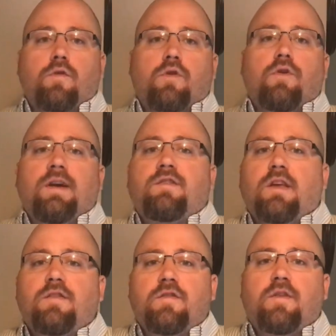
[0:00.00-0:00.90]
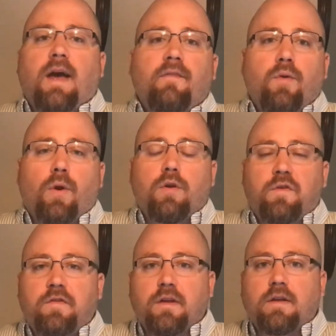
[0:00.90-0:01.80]
So congratulations to everyone
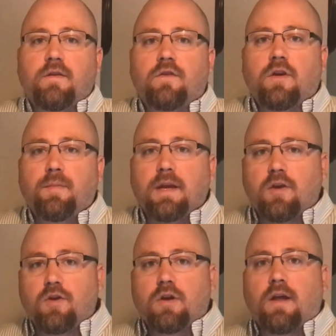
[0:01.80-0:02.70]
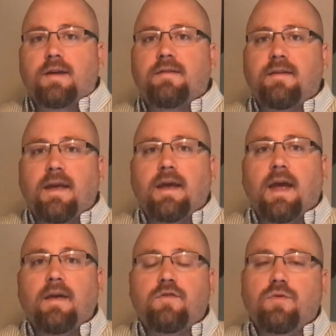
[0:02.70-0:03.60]
who's still in the tournament and good luck
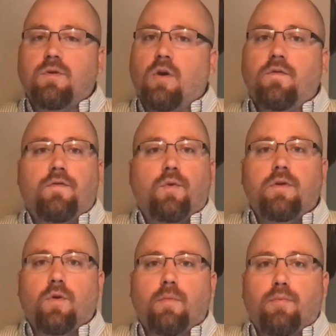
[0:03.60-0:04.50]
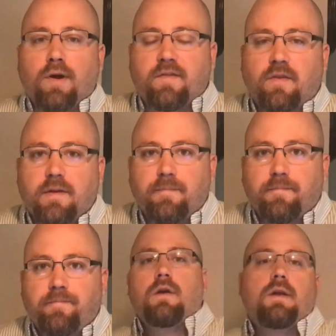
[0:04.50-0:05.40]
today as you go for your bracelet.
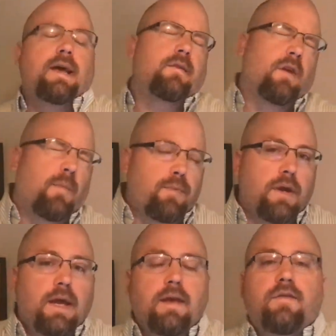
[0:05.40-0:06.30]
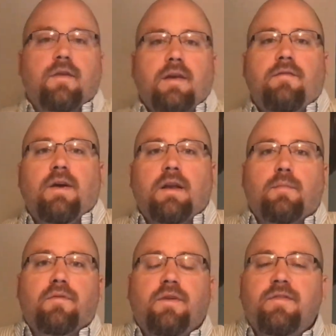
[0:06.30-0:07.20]
Next up is event
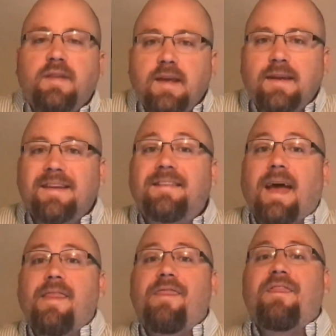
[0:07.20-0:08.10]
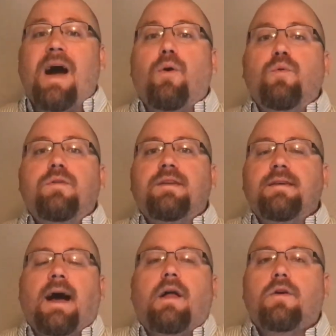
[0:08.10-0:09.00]
number 15, the
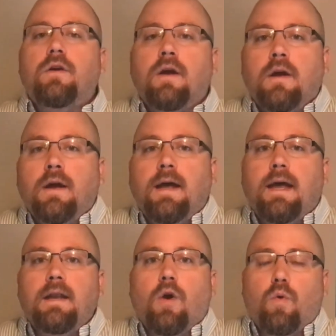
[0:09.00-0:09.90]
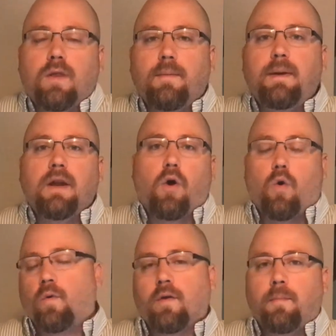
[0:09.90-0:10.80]
$10,000 No Limit
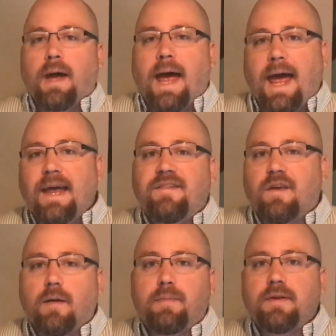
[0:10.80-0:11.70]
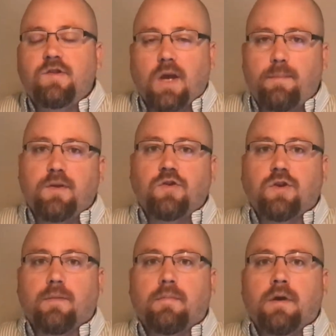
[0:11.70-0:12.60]
Hold'em Heads Up
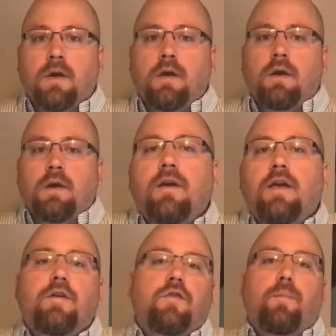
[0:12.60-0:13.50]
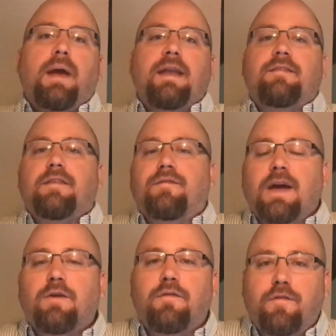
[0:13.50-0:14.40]
Championship. Here's who made it to the
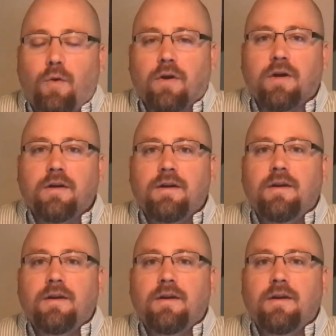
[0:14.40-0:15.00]
final four.